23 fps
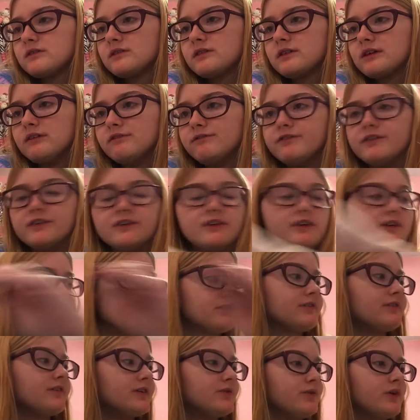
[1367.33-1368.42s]
If for
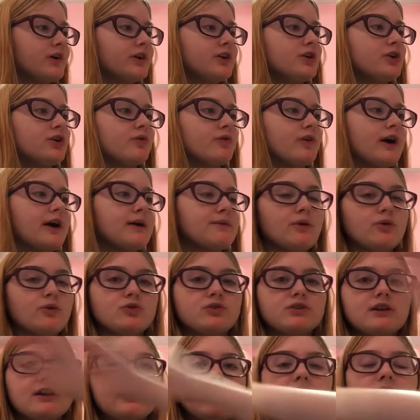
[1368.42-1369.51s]
those of you wondering why I
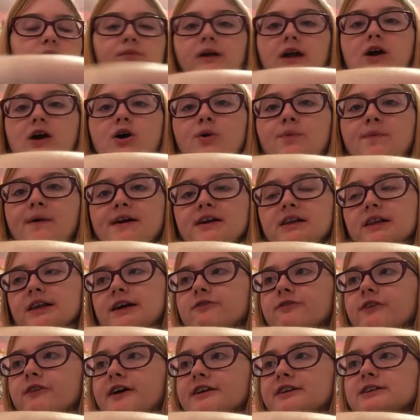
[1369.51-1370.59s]
posted you, But yeah, I hope I
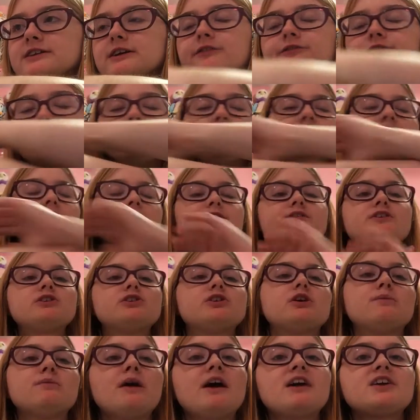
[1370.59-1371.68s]
clarified stuff here. I love you
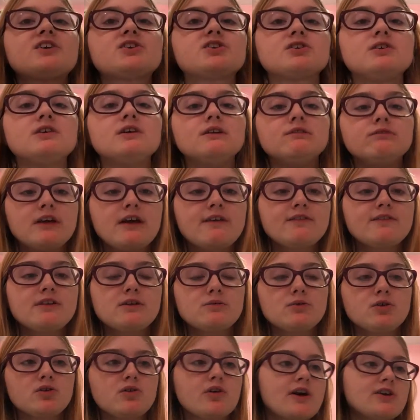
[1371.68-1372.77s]
so much. If you have any
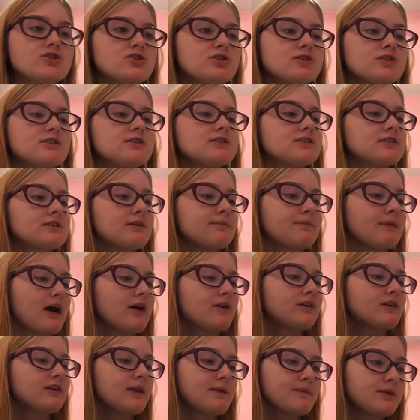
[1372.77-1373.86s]
more questions
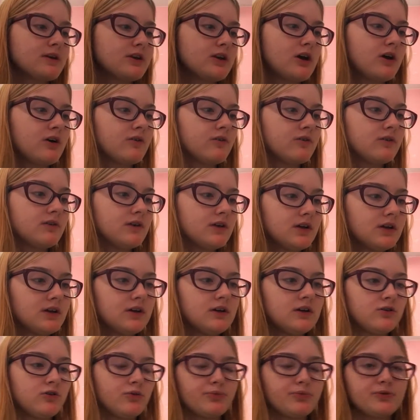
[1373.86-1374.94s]
about it, let me know.
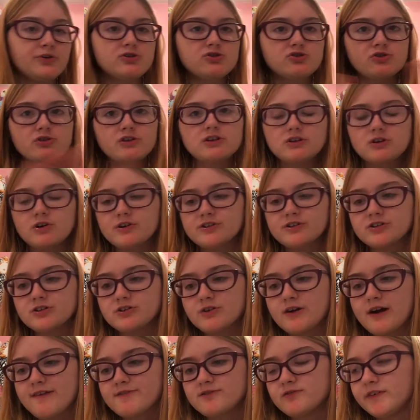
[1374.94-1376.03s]
Hope you enjoyed this art and
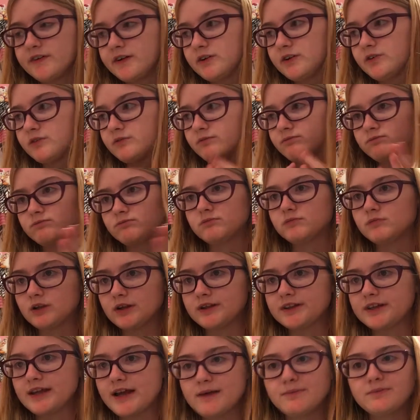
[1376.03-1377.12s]
crafts video
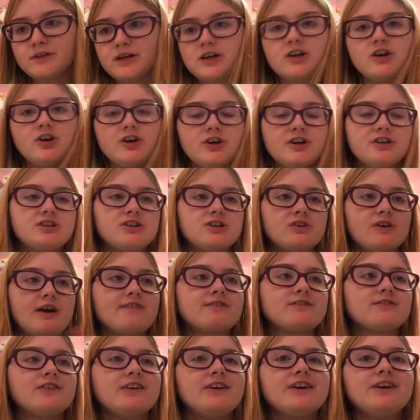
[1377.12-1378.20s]
attempt at an art and
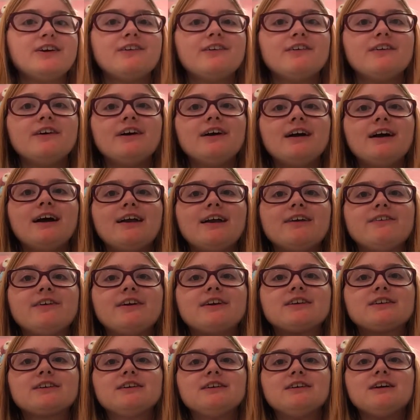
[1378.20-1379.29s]
crafts video.
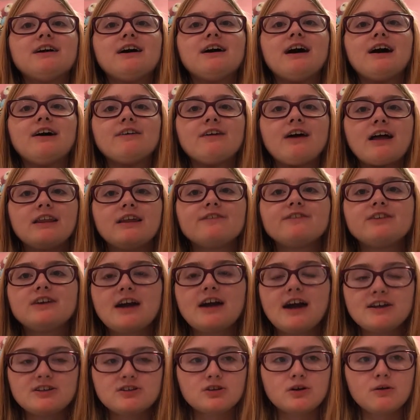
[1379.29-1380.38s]
Anyways, I, I love you
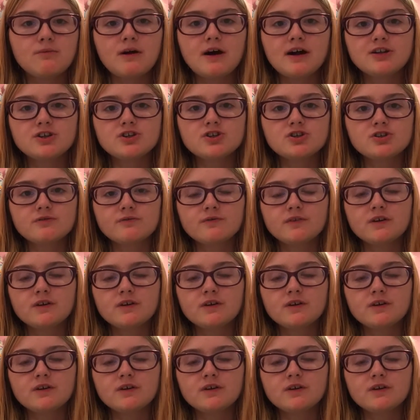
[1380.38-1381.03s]
guys so much